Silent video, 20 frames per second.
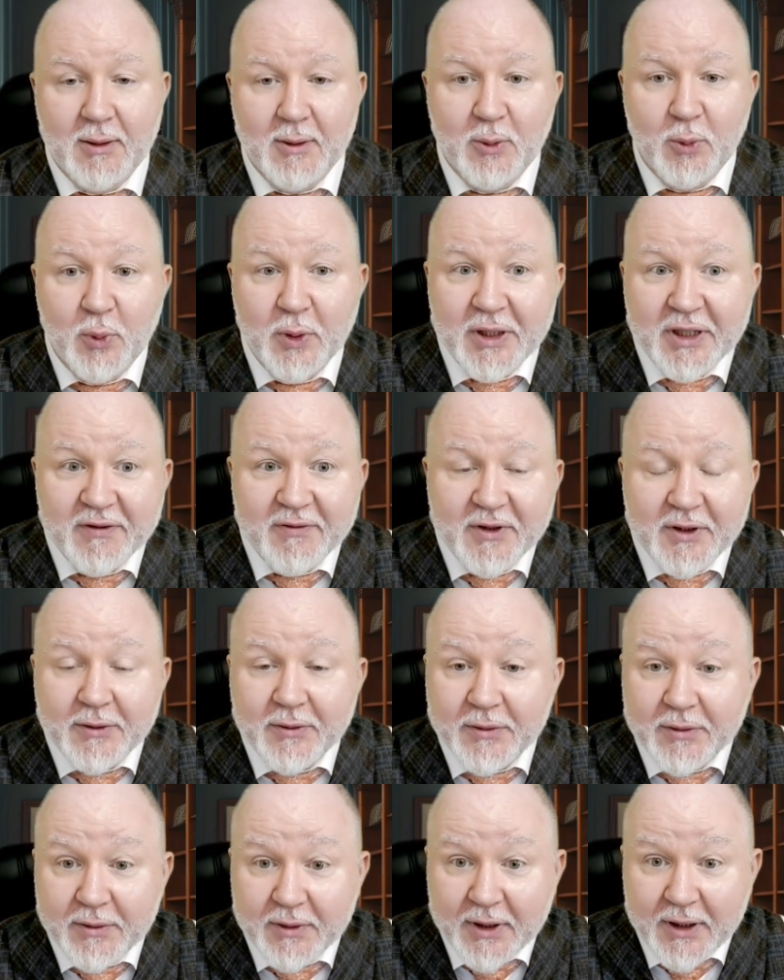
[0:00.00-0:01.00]
whenever you
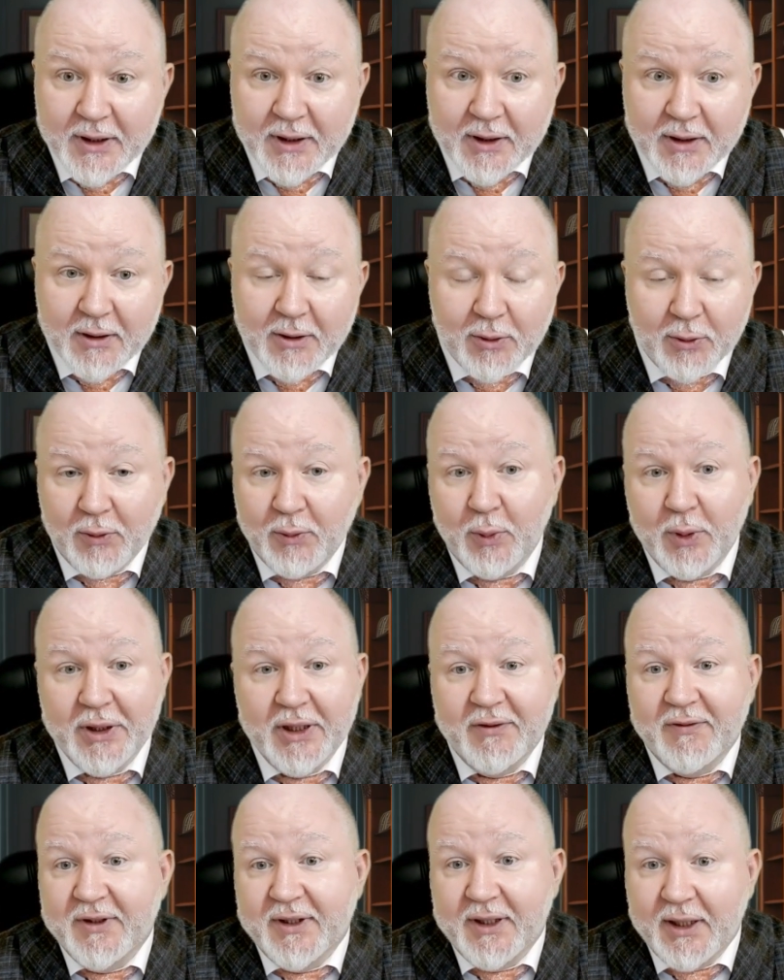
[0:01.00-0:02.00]
think, or
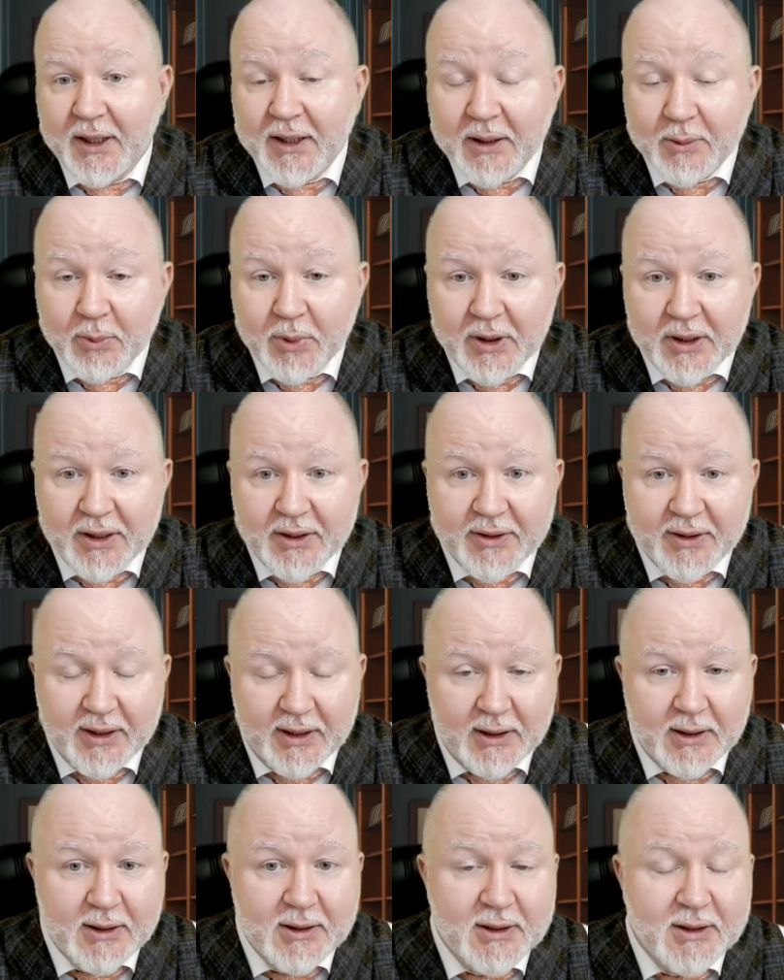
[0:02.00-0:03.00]
whenever the other party
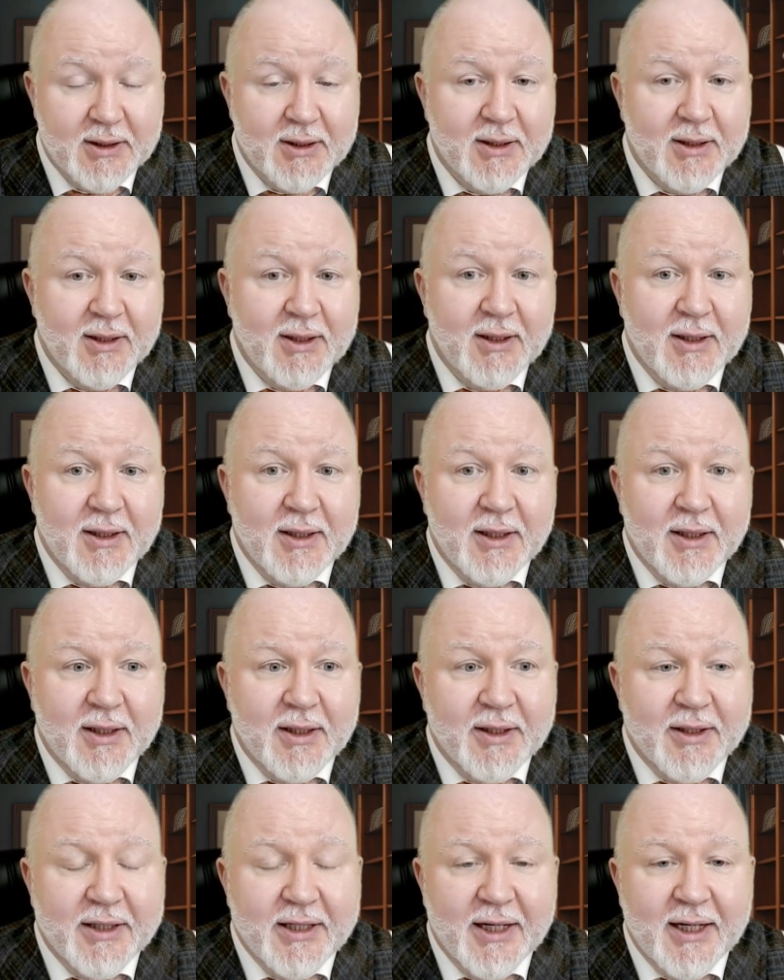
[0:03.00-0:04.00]
thinks,
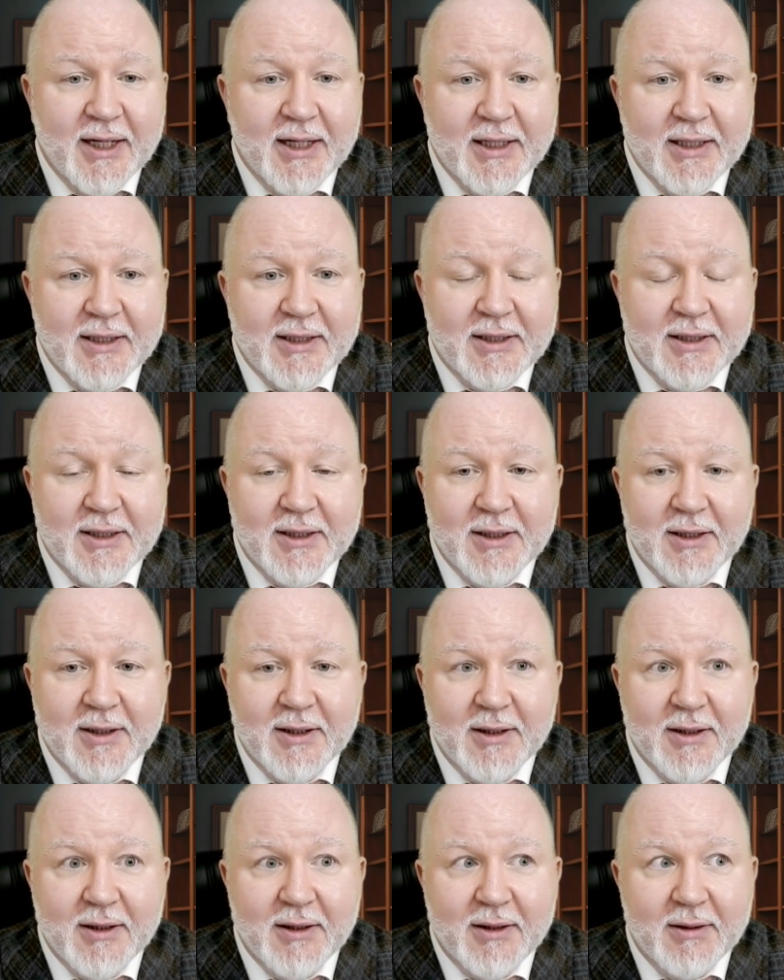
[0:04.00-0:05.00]
that
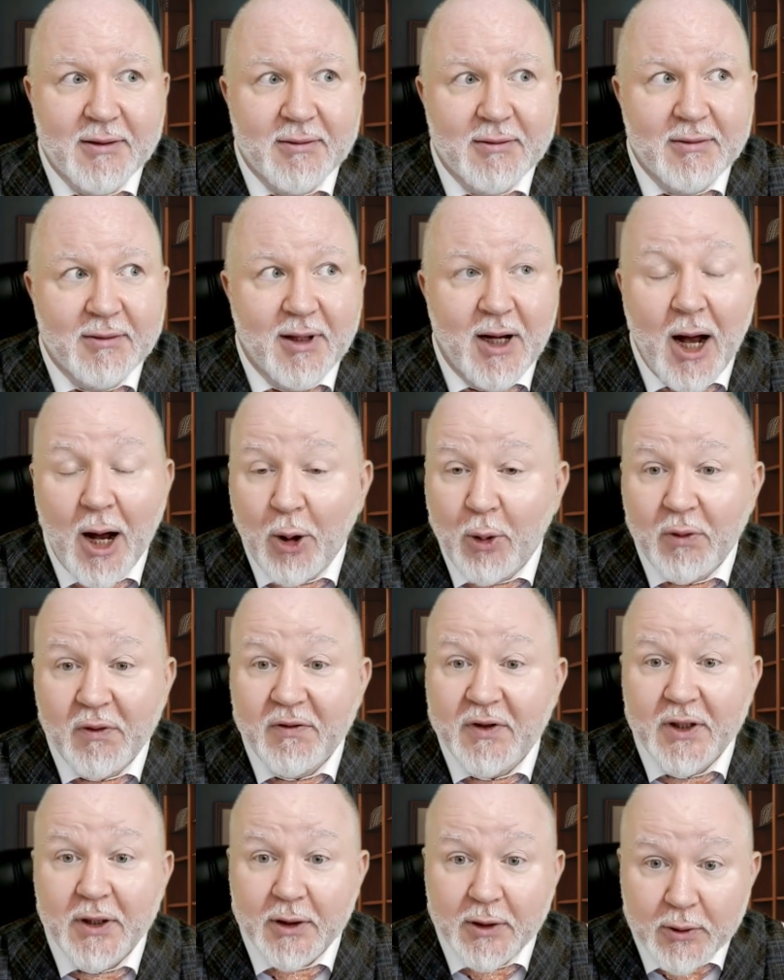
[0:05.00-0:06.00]

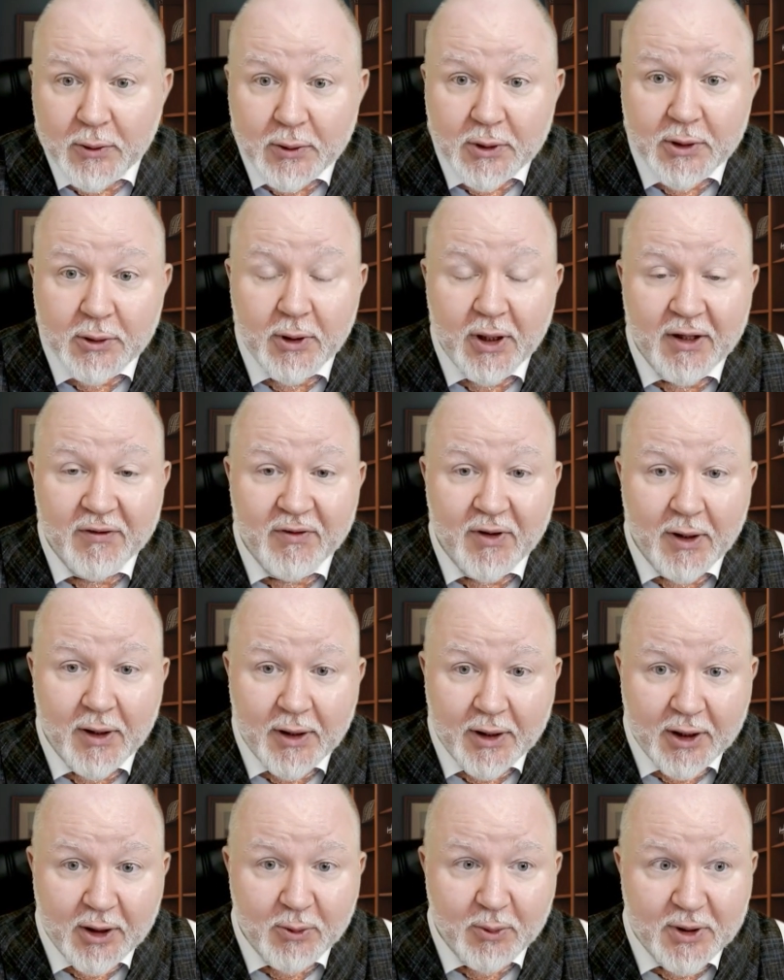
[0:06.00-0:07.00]
however good you have
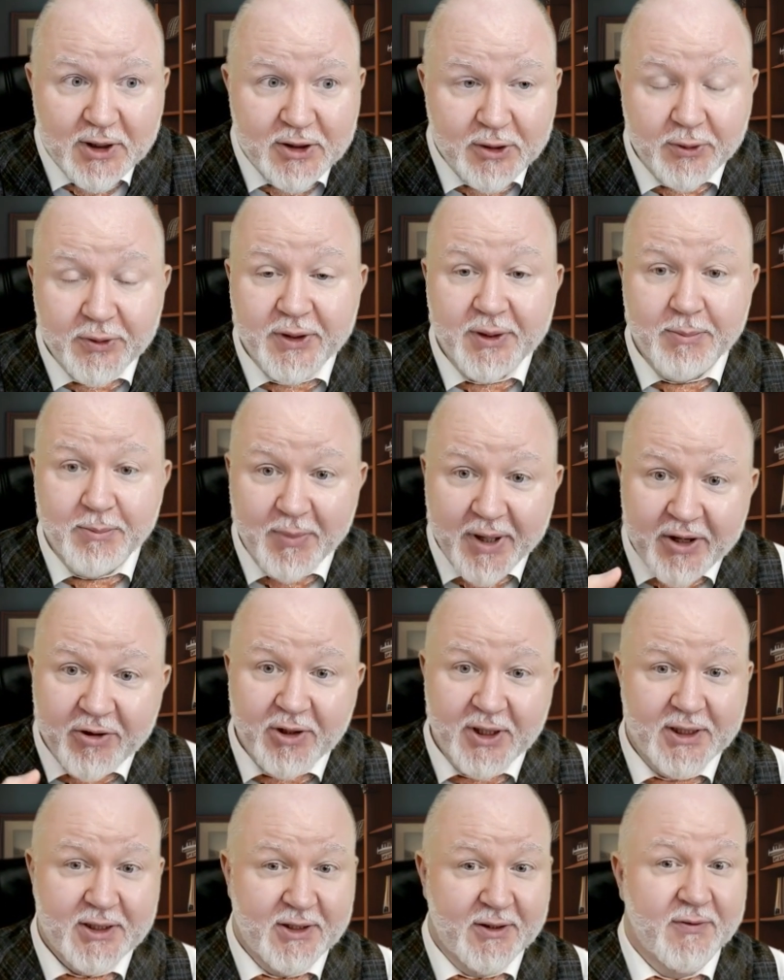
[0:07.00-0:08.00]
arguments on the
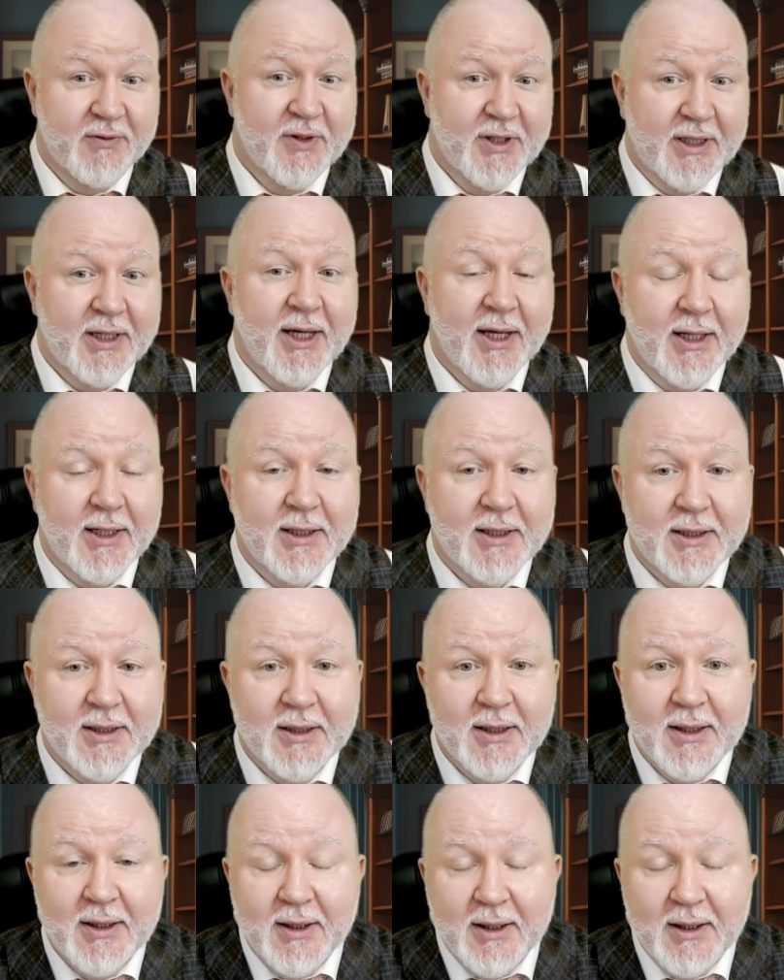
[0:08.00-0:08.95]
merits of the case,